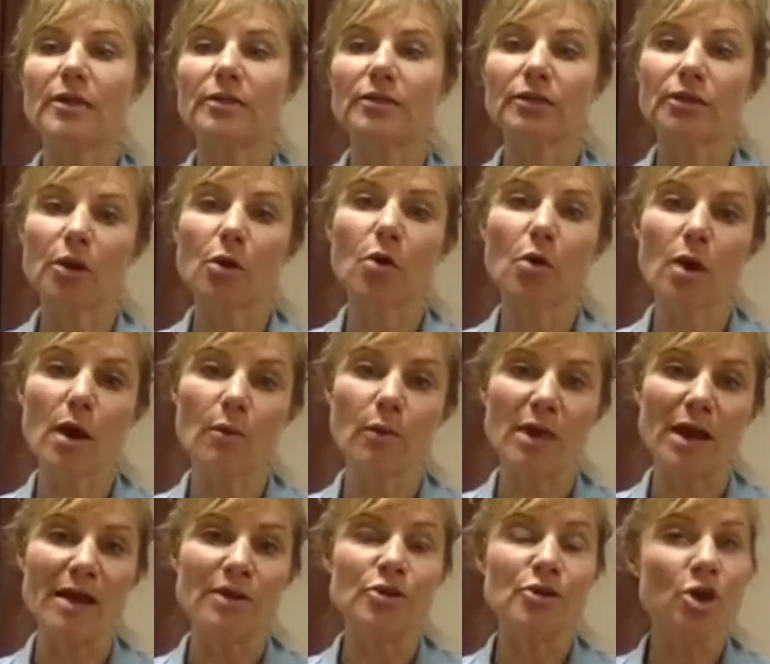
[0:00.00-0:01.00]
And
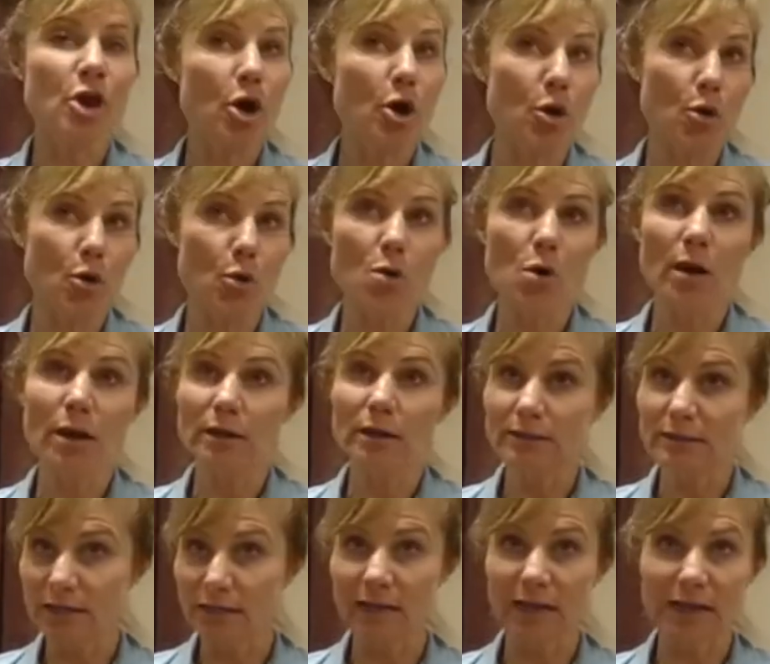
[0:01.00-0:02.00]
when I know
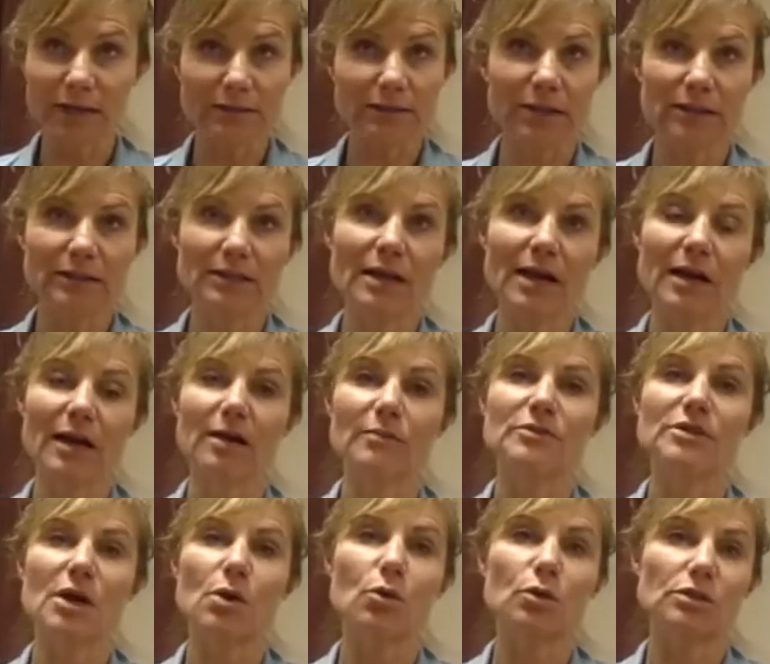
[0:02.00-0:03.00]
10 out of 10 times
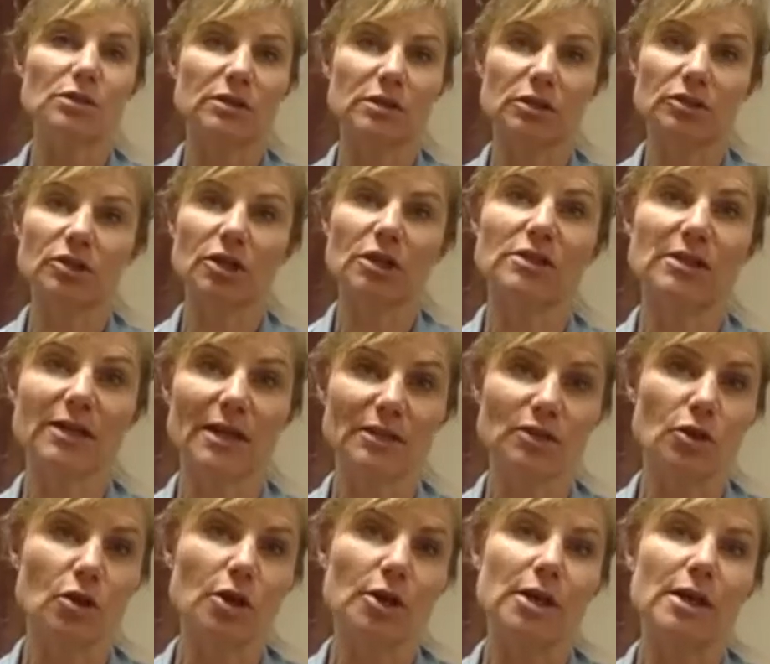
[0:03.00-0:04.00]
that horse is going to that
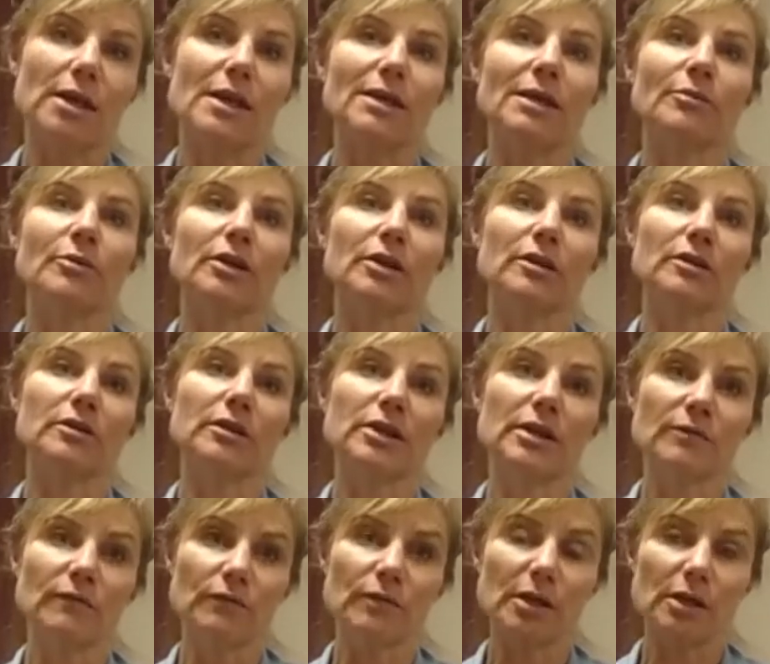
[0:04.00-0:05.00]
target and I'm going to click
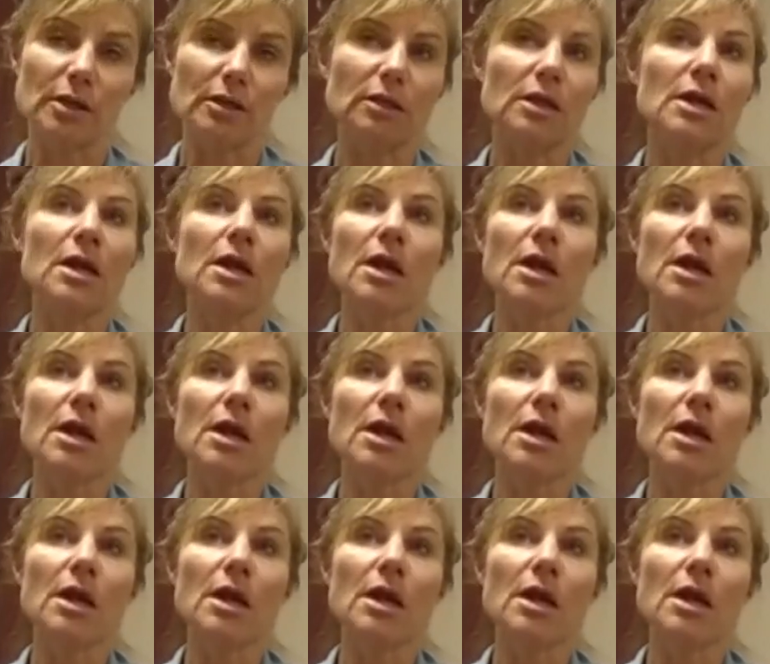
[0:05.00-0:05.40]
and feed.